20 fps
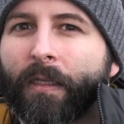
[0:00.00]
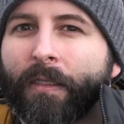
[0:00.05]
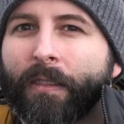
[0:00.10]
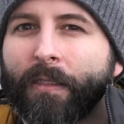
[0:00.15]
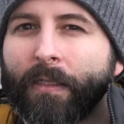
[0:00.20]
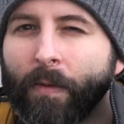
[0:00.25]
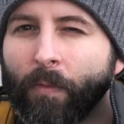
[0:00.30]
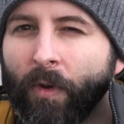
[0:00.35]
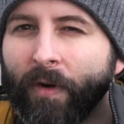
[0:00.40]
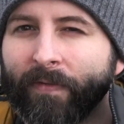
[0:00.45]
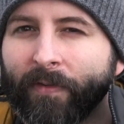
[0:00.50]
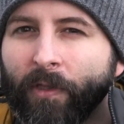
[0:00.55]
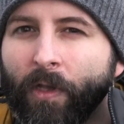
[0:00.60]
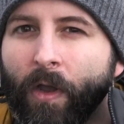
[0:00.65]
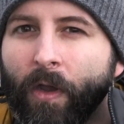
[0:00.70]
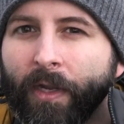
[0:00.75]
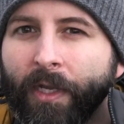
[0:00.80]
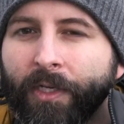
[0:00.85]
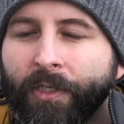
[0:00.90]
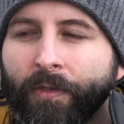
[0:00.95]
Somewhat of a
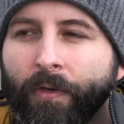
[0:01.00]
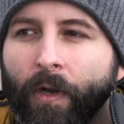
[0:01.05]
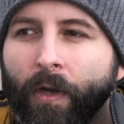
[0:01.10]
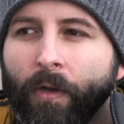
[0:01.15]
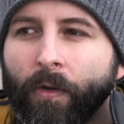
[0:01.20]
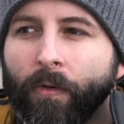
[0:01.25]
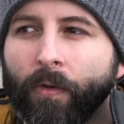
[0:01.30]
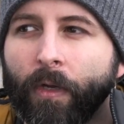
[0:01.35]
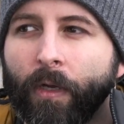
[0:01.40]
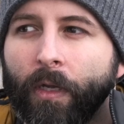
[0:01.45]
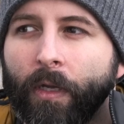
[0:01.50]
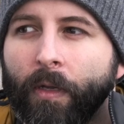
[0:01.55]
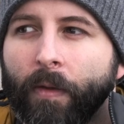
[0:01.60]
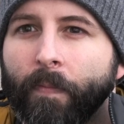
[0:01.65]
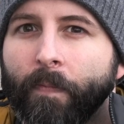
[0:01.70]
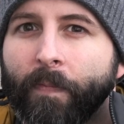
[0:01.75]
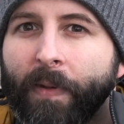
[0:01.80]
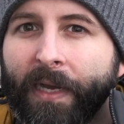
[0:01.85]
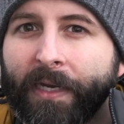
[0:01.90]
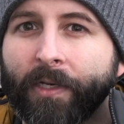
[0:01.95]
long intro,
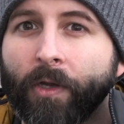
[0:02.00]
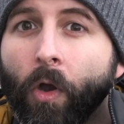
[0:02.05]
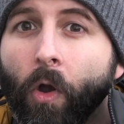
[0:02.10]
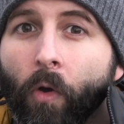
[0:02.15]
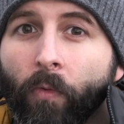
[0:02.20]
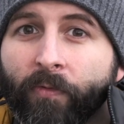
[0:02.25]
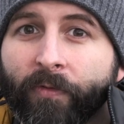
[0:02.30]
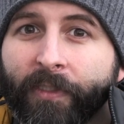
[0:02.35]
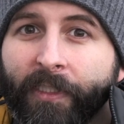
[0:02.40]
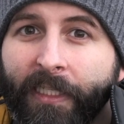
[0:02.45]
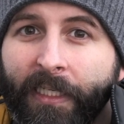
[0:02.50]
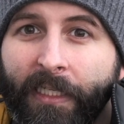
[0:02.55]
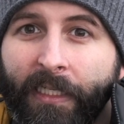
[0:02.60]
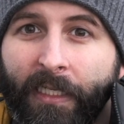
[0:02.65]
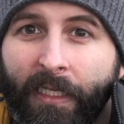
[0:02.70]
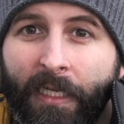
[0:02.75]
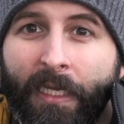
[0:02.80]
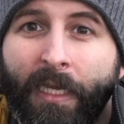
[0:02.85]
but hopefully